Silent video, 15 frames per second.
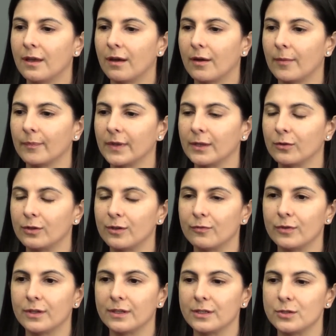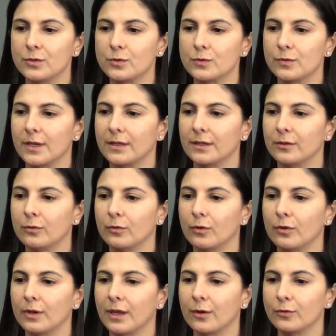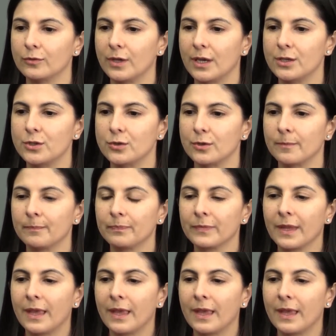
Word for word: um, in the different issues related to the negotiation.